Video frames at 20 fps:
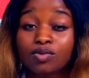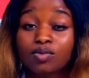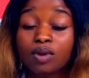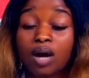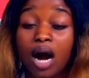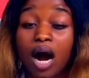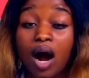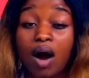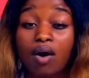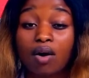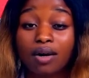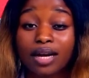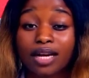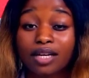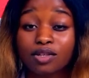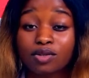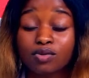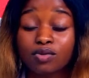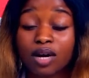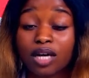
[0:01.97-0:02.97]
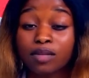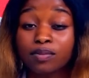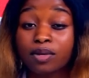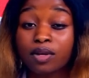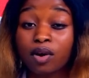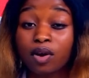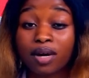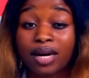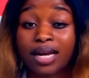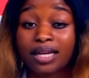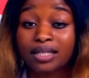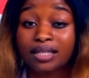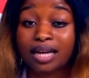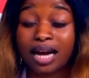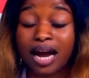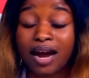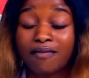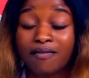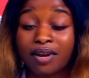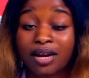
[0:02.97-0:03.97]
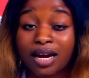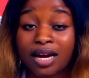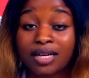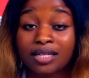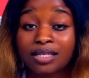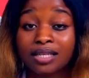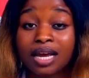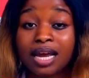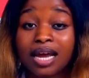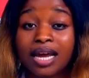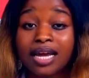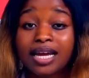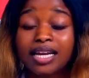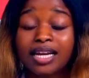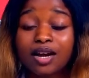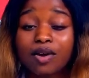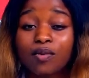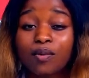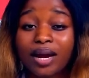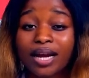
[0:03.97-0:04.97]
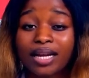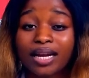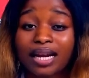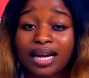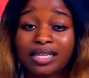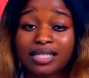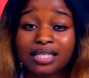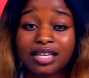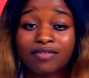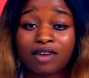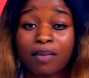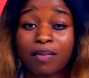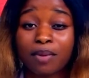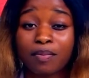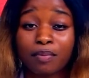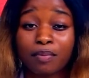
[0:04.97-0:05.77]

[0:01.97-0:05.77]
to how Connectyu has been connecting Africans in a way that has never been